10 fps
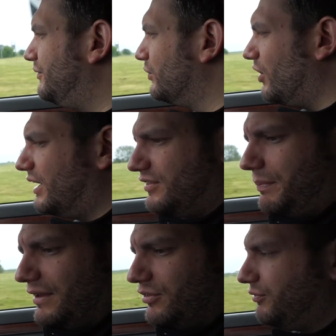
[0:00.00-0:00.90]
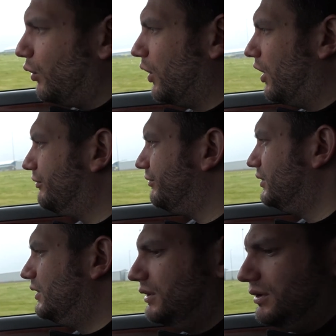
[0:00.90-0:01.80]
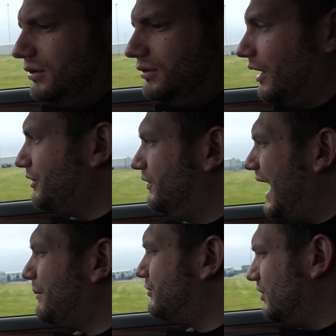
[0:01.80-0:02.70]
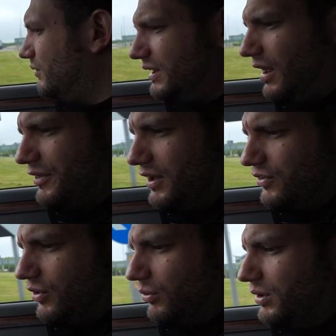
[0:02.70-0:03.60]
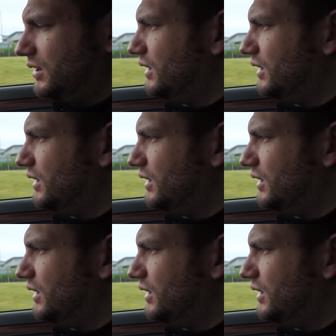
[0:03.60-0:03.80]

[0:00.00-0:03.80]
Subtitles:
feels like it's about to fall off. Absolutely nothing at all.